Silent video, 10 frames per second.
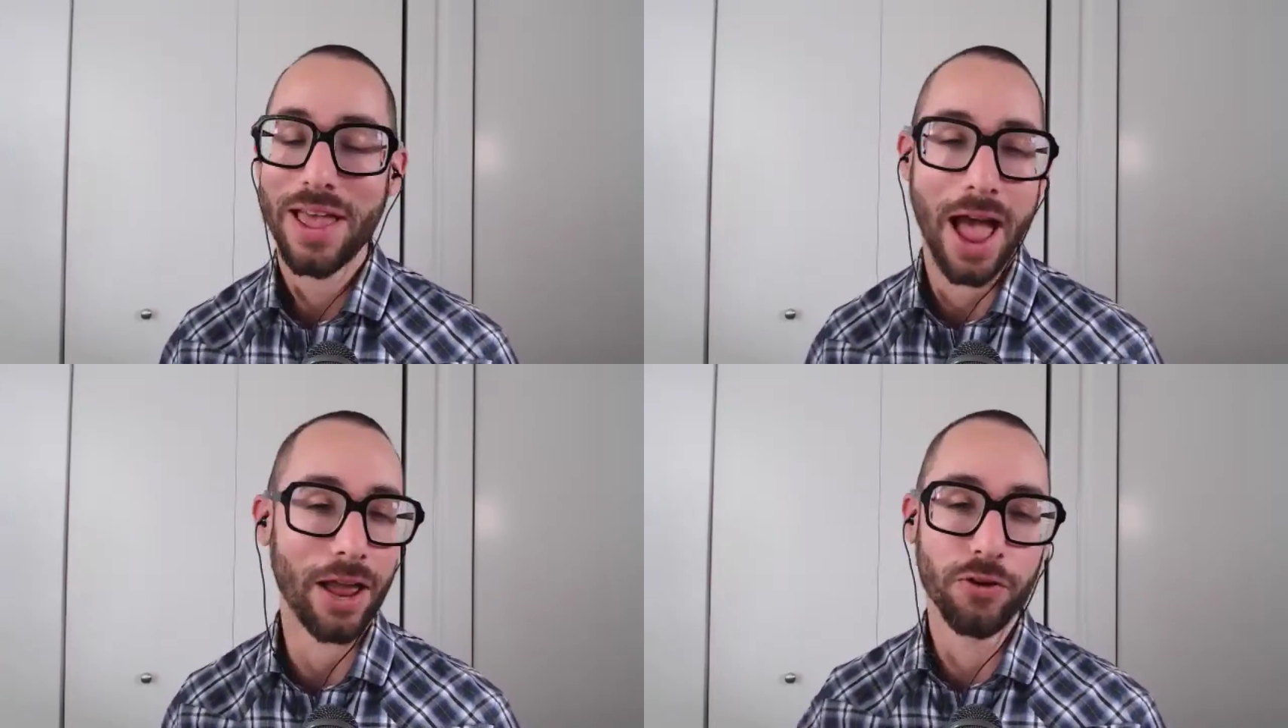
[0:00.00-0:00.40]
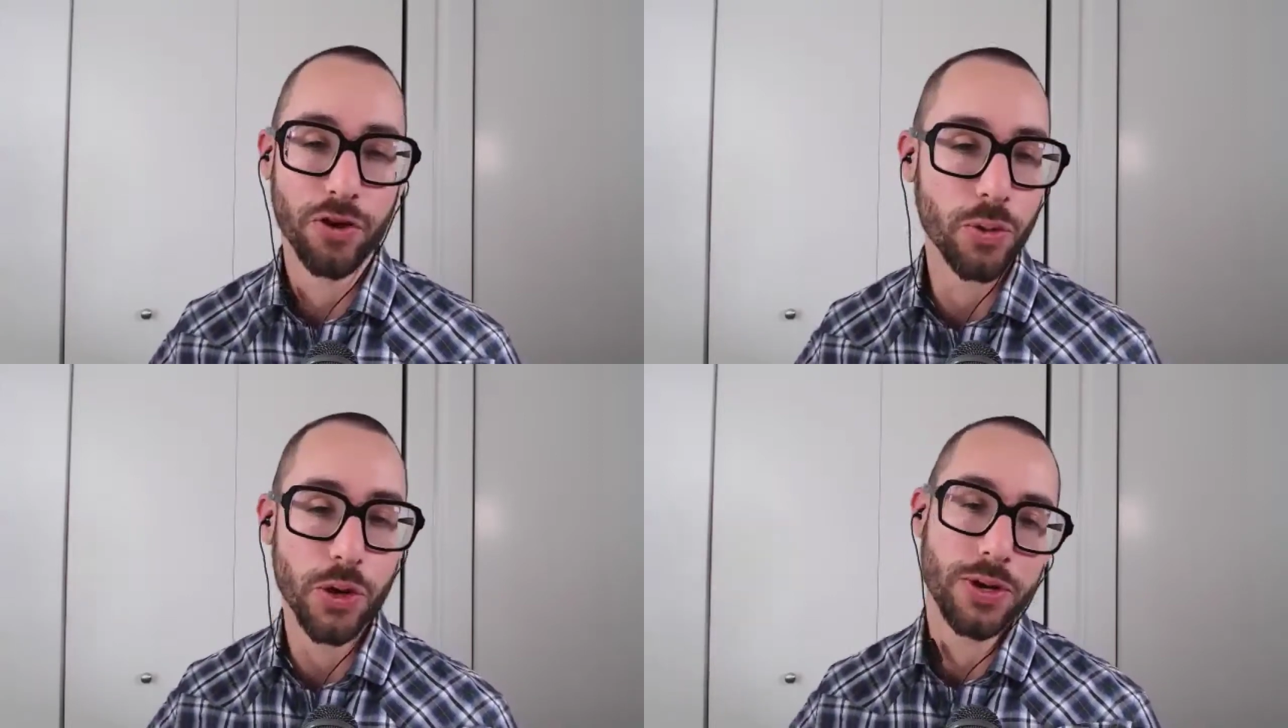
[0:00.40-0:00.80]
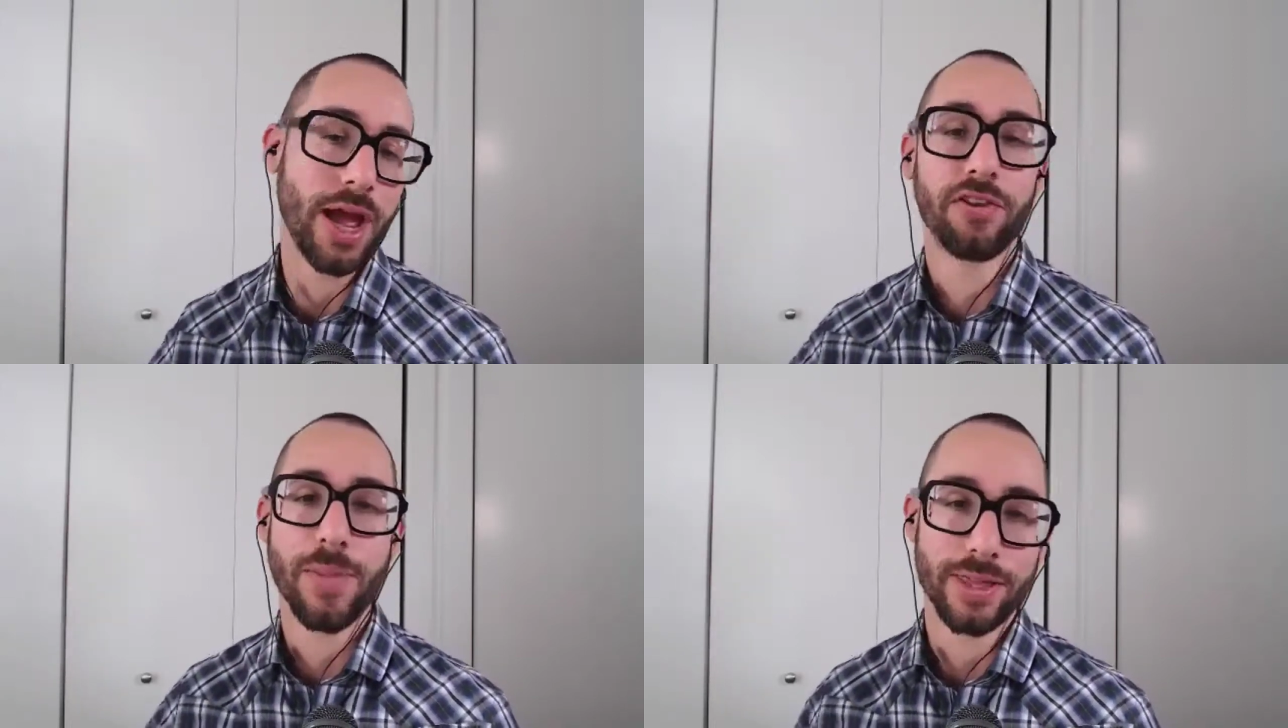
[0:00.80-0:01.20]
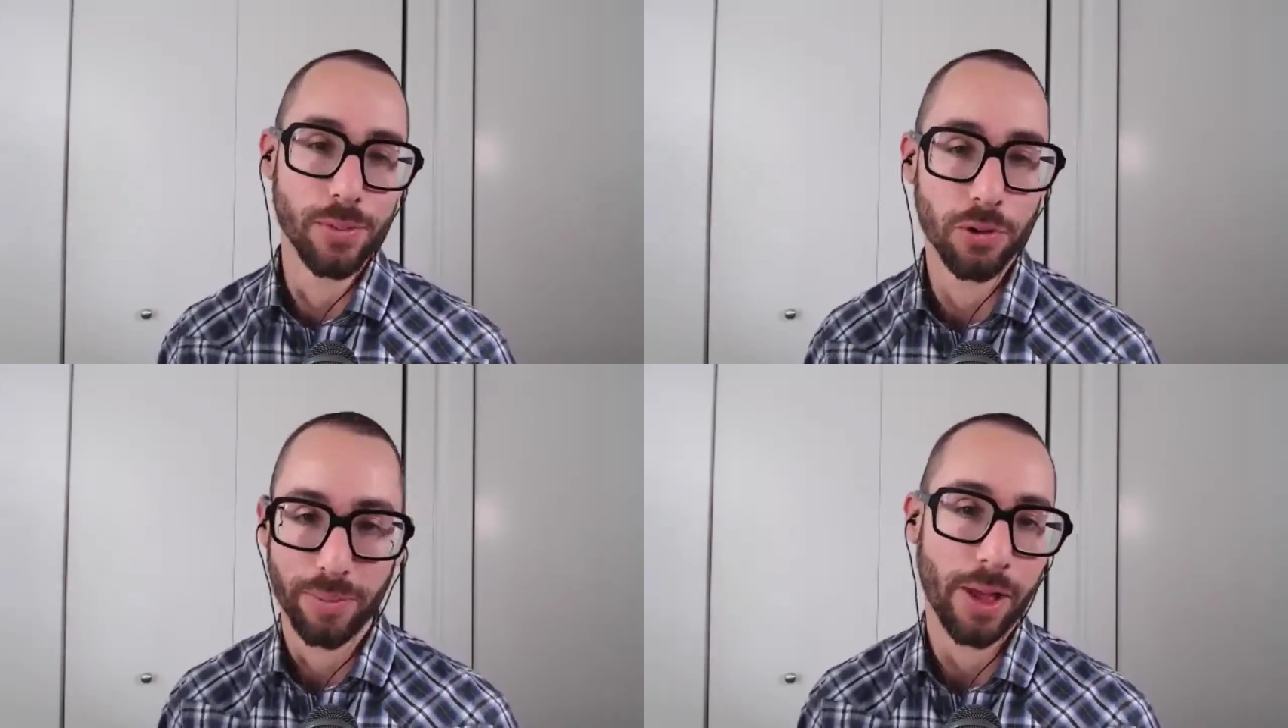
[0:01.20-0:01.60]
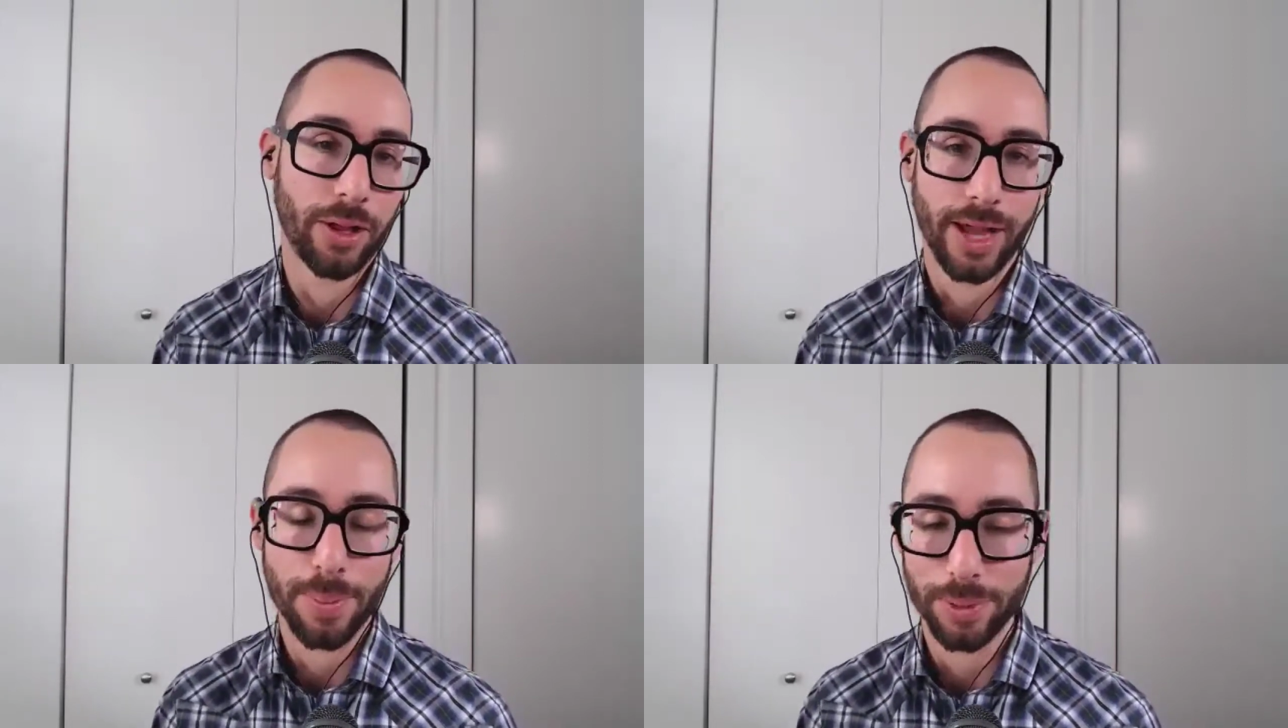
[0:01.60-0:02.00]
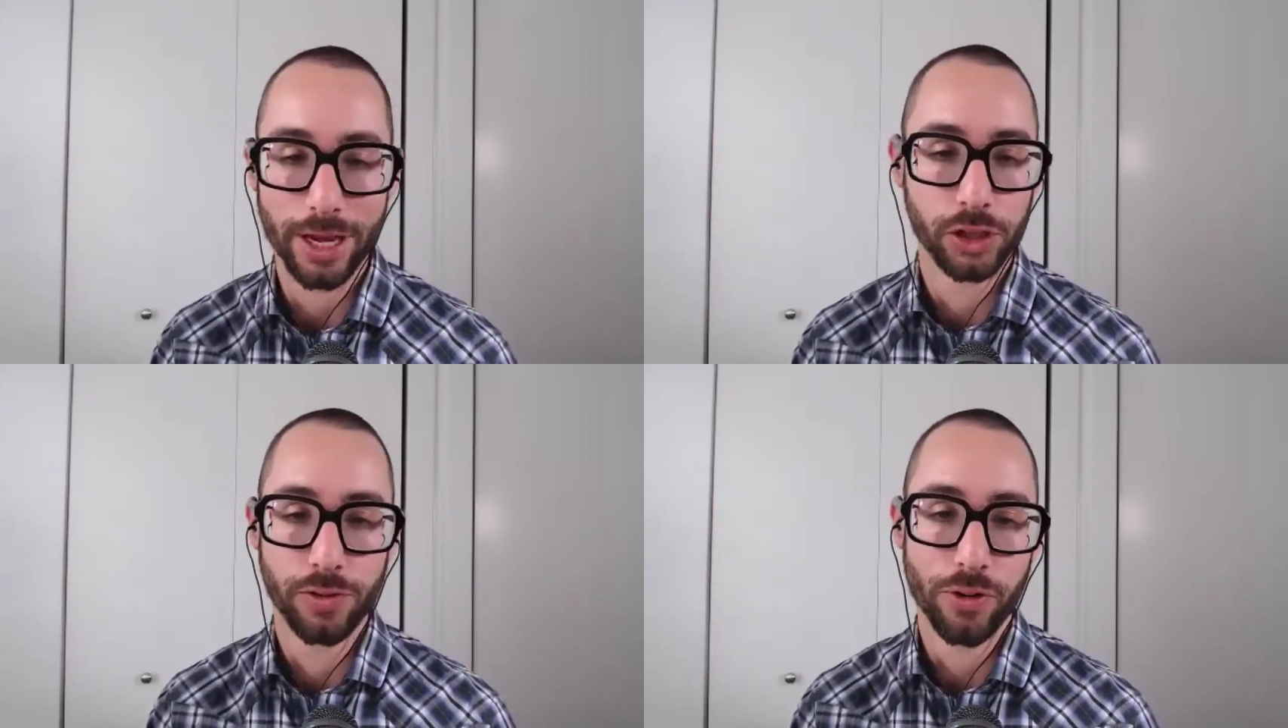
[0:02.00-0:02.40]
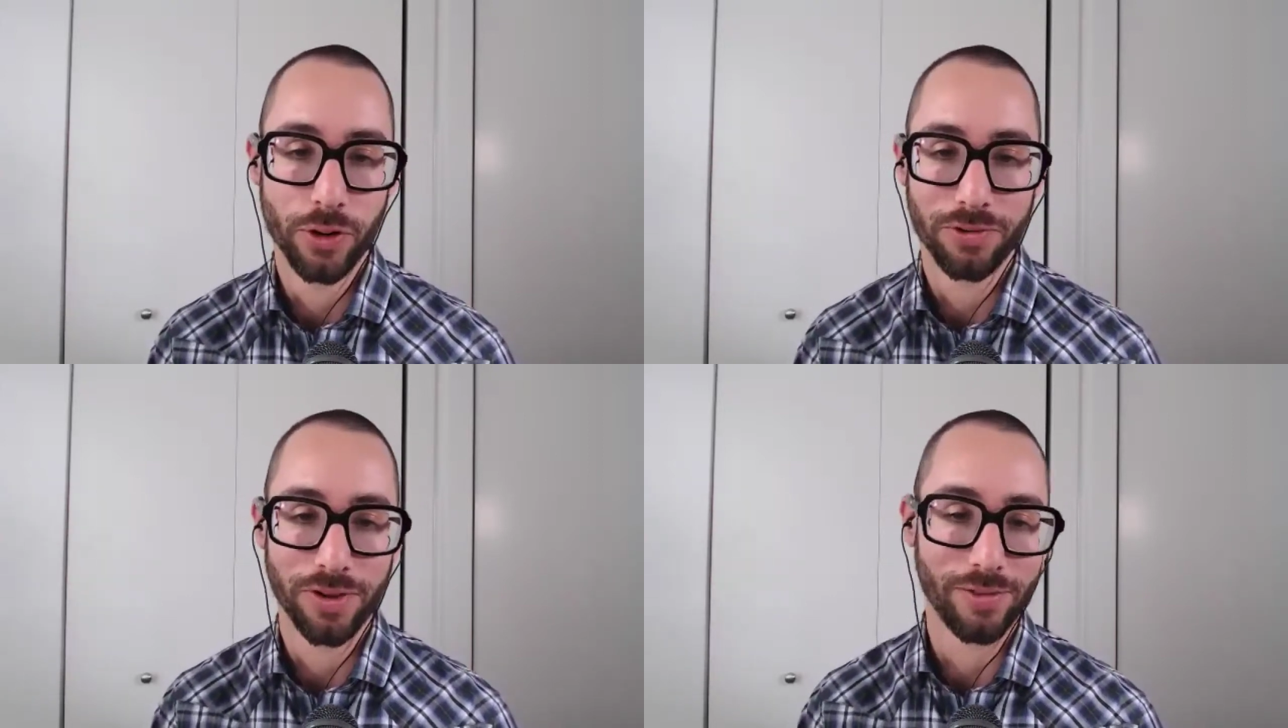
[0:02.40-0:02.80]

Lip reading: And you do what you can to make the most compelling application for yourself.